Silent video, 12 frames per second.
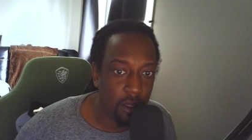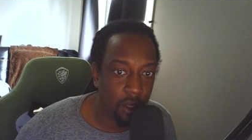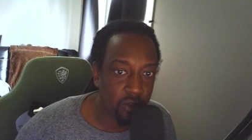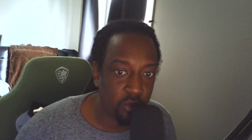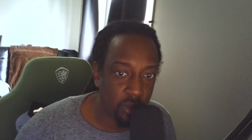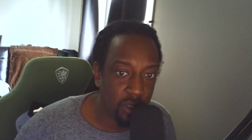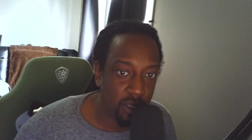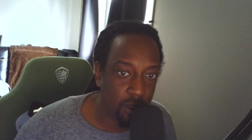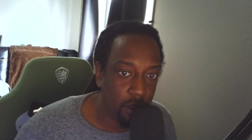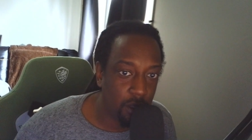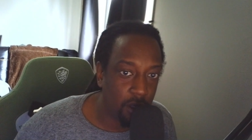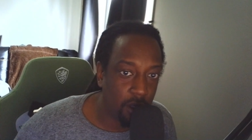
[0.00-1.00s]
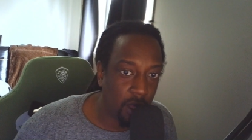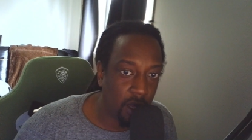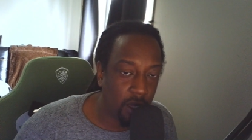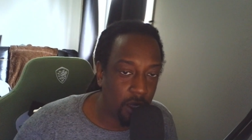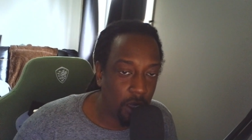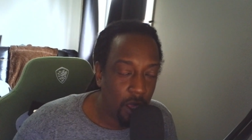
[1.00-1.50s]
That was really good.
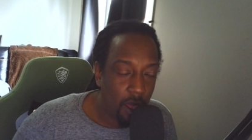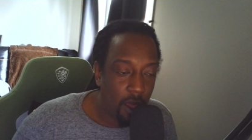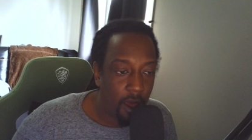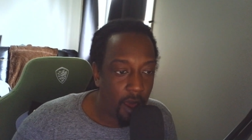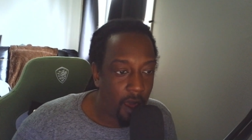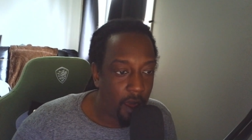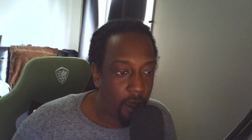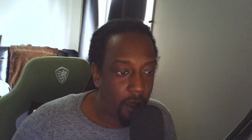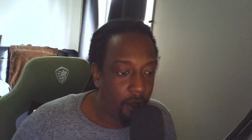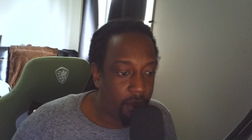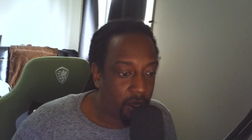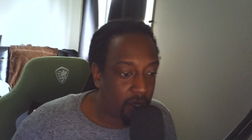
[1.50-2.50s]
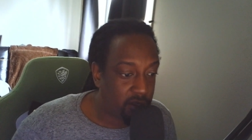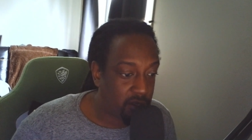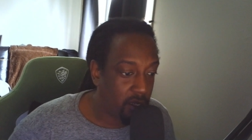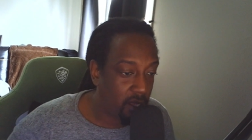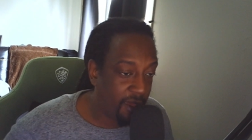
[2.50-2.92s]
Like I said,